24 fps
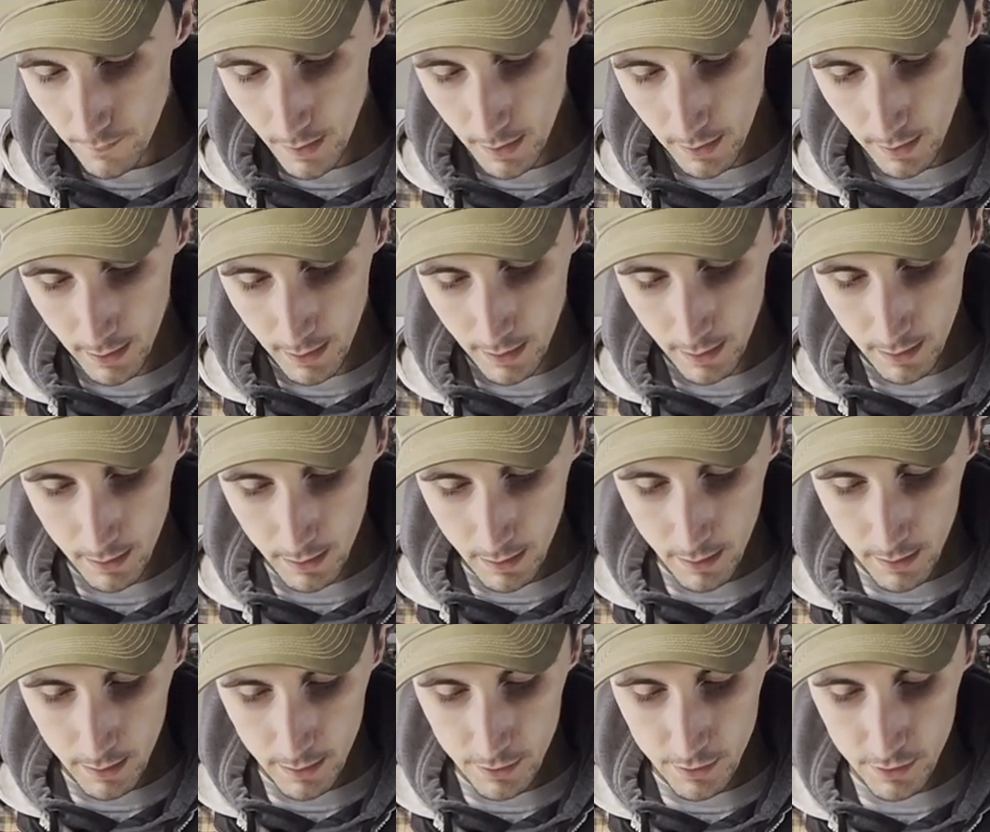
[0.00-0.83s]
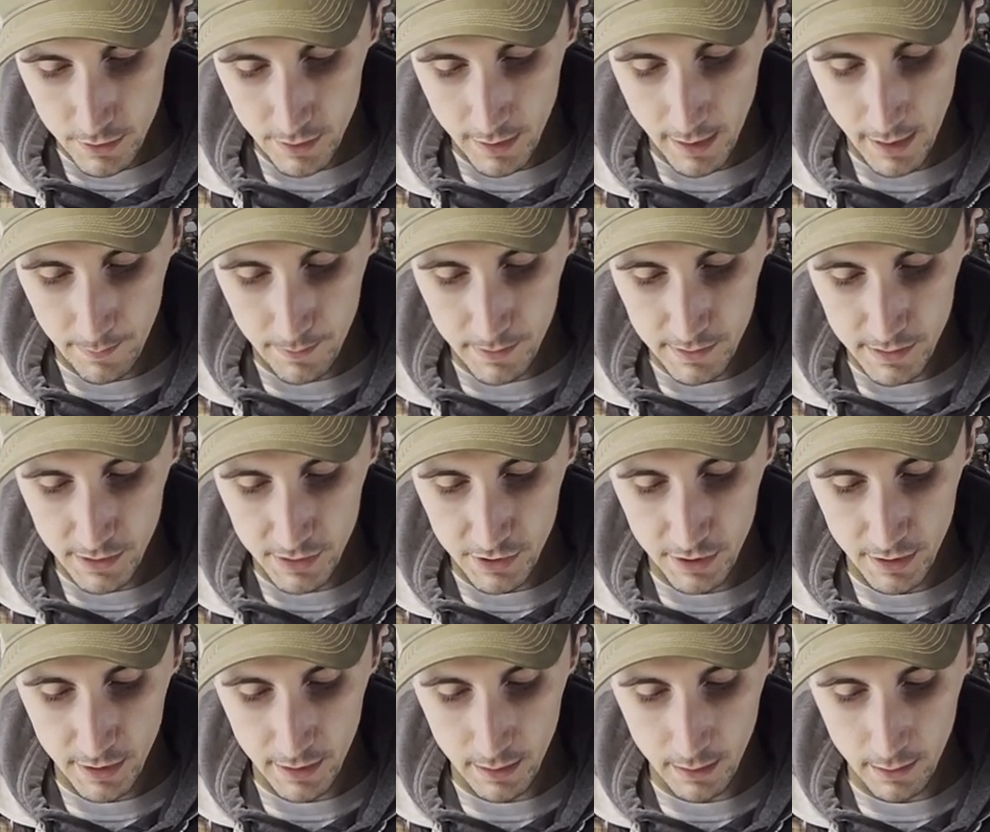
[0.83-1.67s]
Uh, usually I
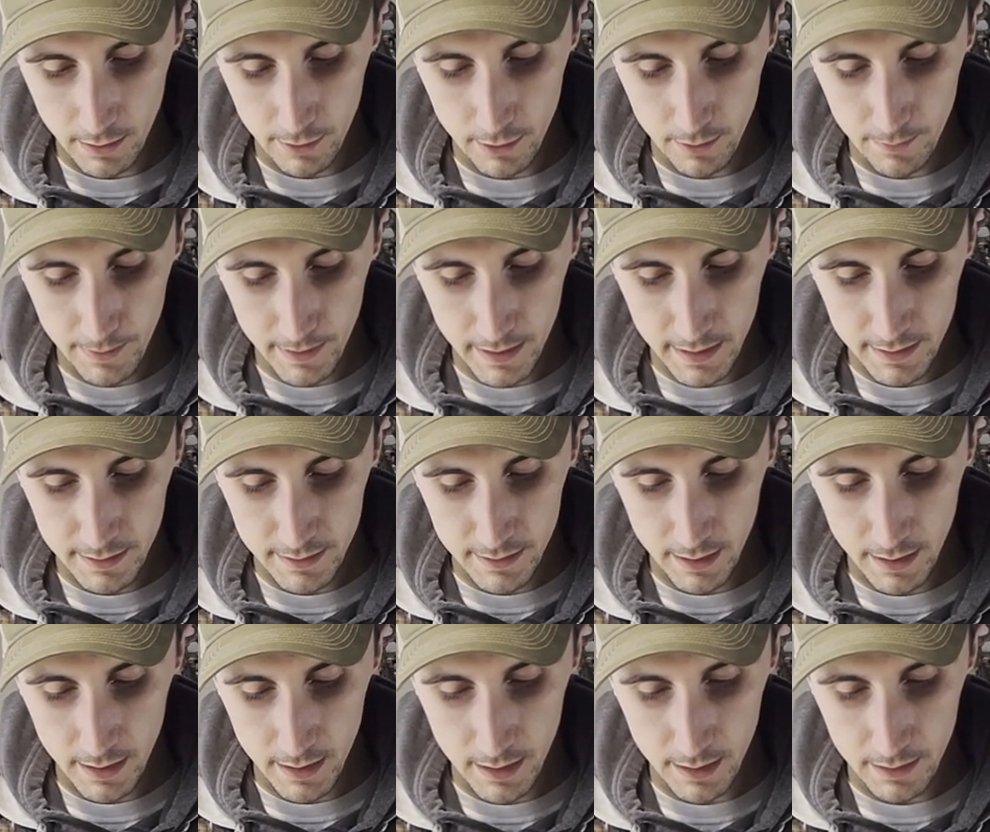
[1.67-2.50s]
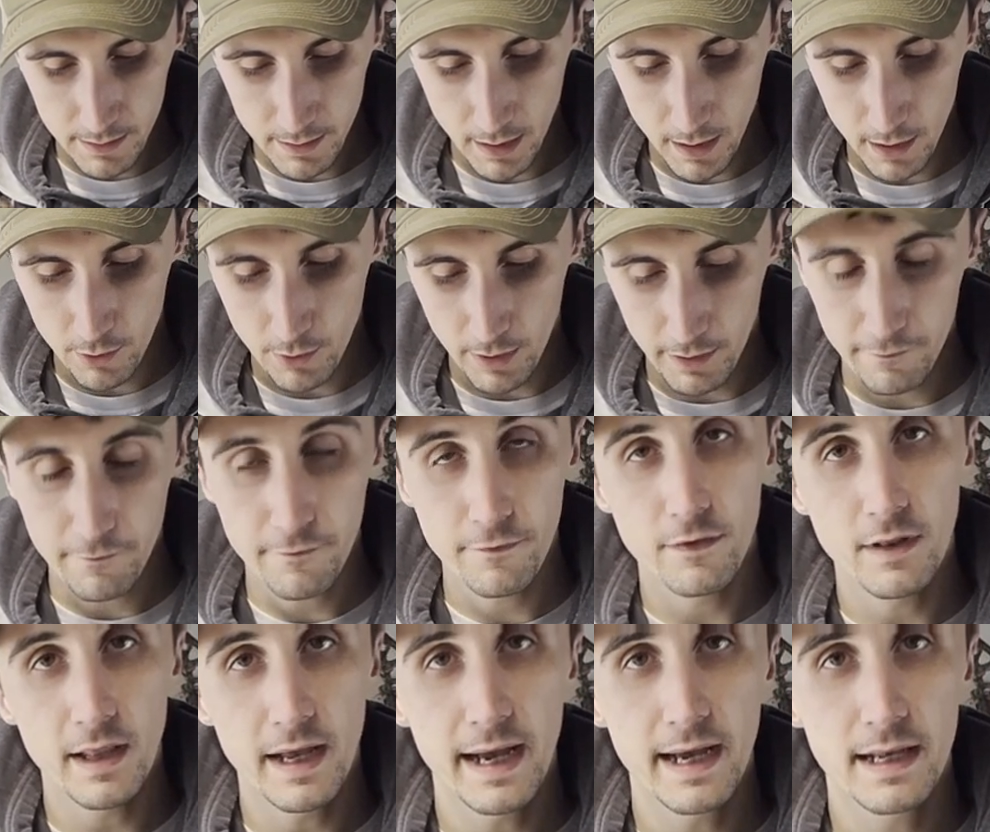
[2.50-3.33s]
position it a little bit, uh, not quite
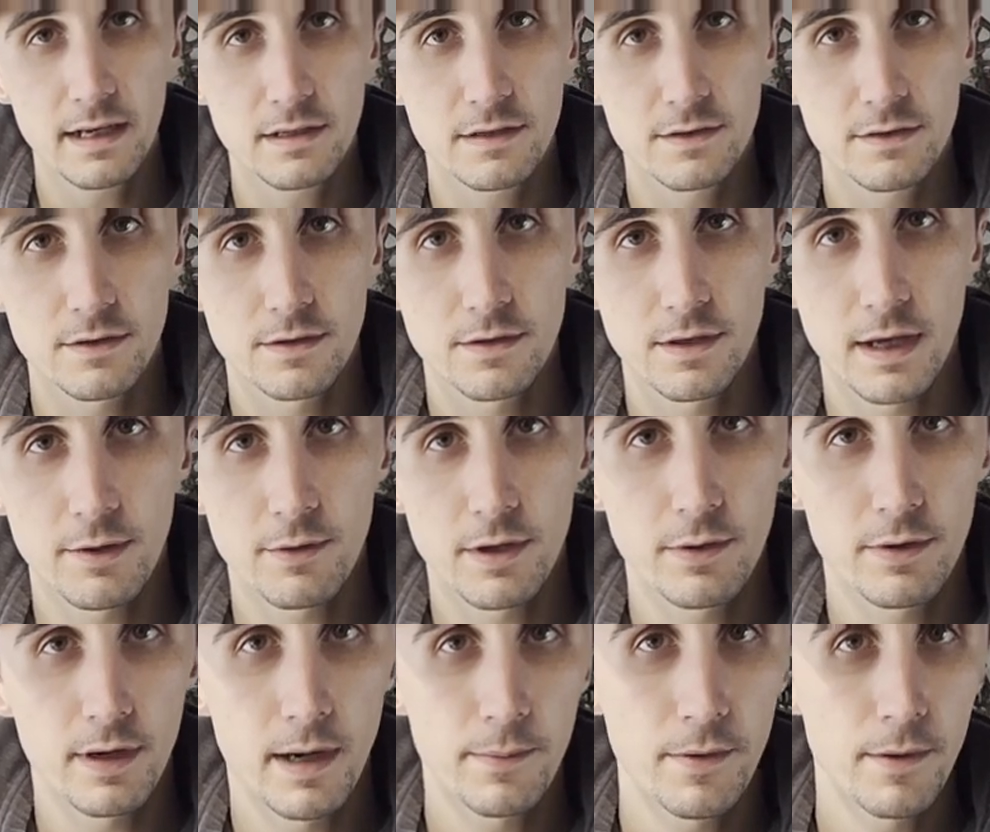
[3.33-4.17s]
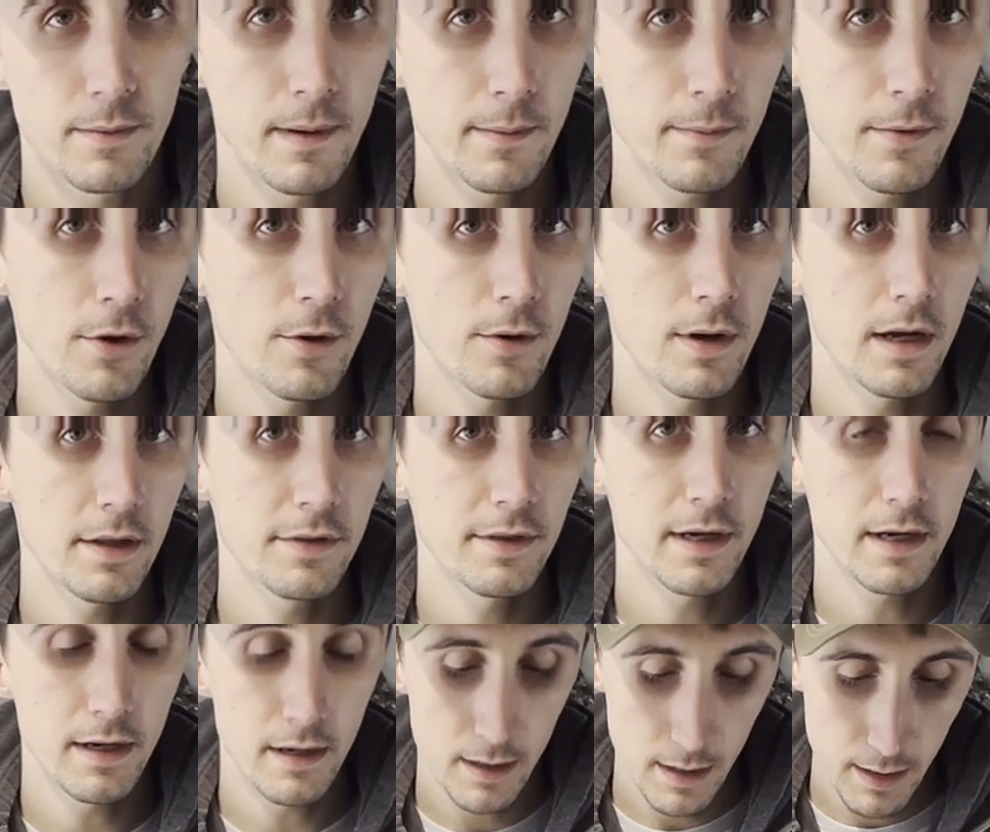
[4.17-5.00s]
flat, so that way when I put my bow on
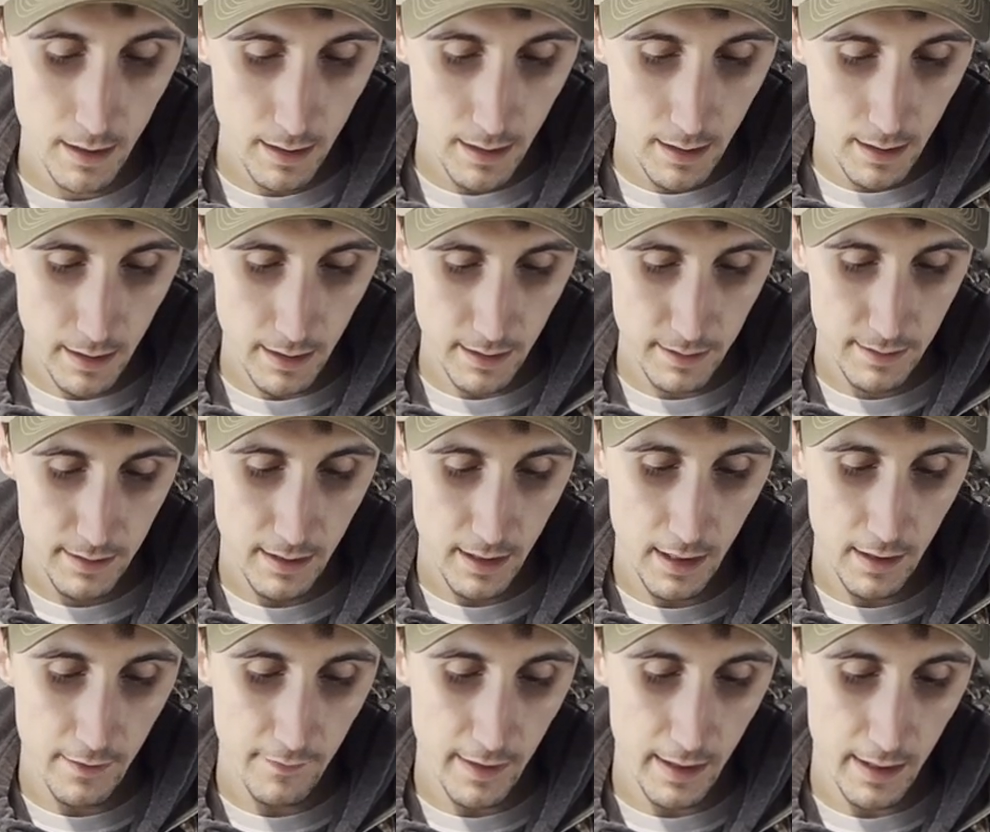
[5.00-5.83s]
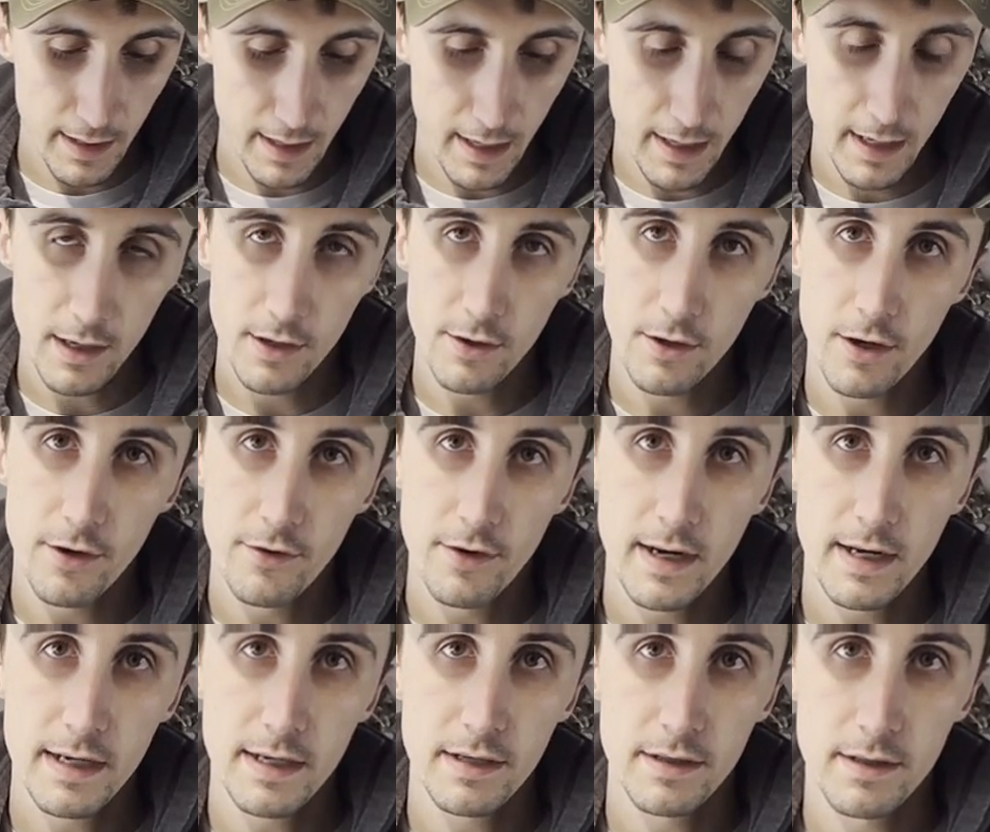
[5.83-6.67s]
there, it's kind of at an angle
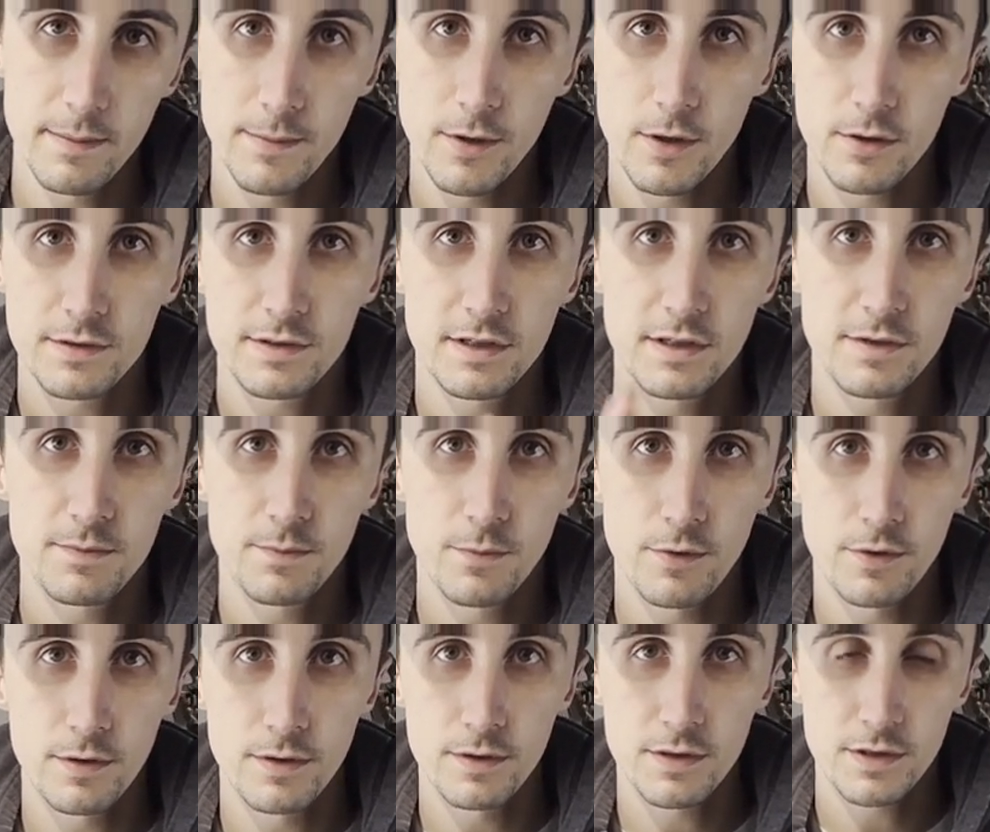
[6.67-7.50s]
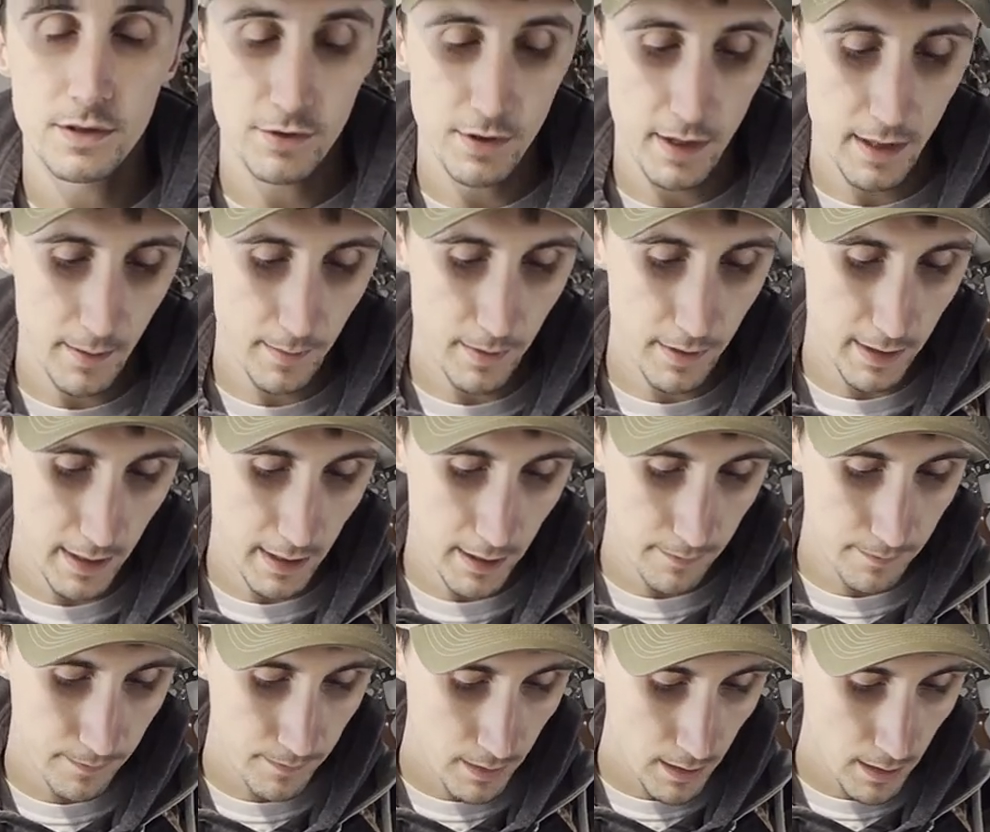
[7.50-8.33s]
already and the bow sits more straight up and
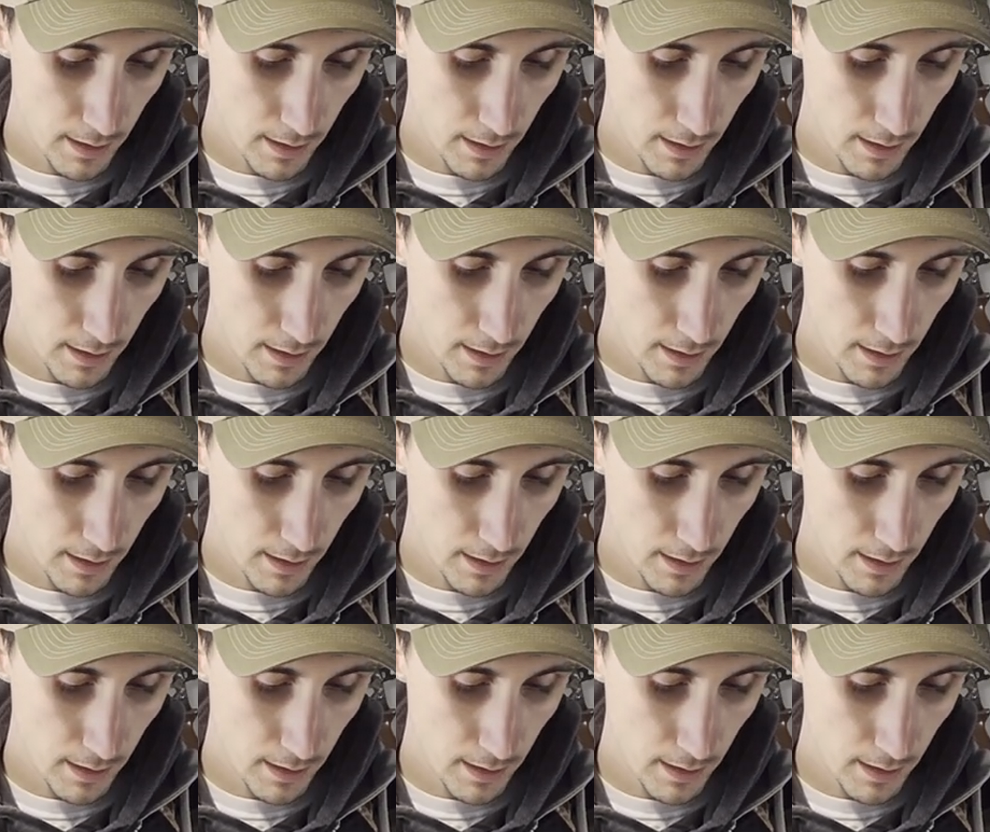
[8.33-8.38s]
down.